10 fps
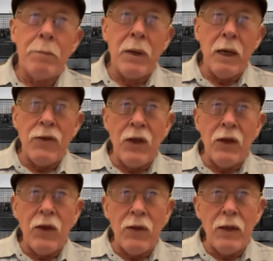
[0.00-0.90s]
But I think
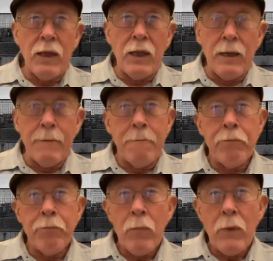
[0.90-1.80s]
that that
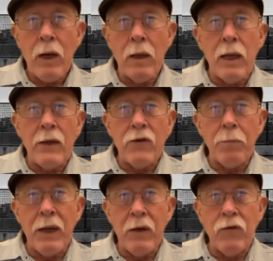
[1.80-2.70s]
a lot
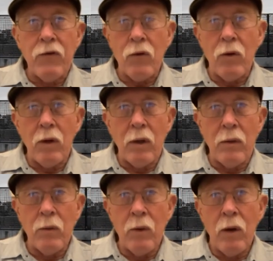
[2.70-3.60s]
depends on
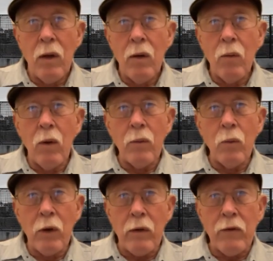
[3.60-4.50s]
what
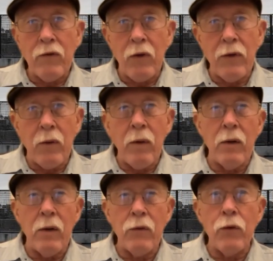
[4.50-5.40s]
workers on the
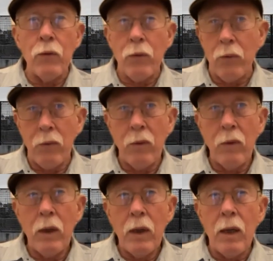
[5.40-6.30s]
ground do
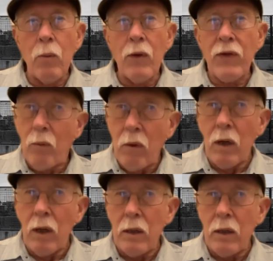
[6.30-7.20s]
and what they
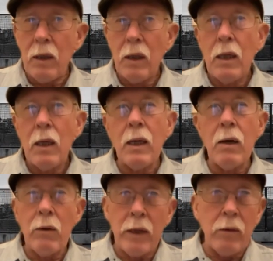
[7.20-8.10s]
want and
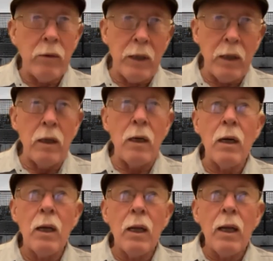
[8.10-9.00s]
how angry they are
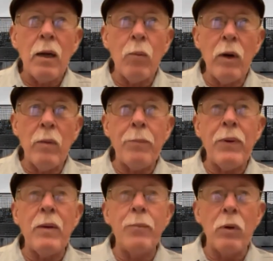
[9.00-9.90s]
and where
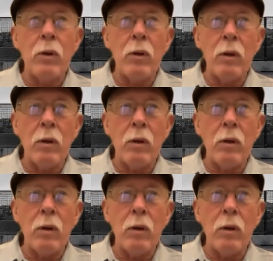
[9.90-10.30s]
people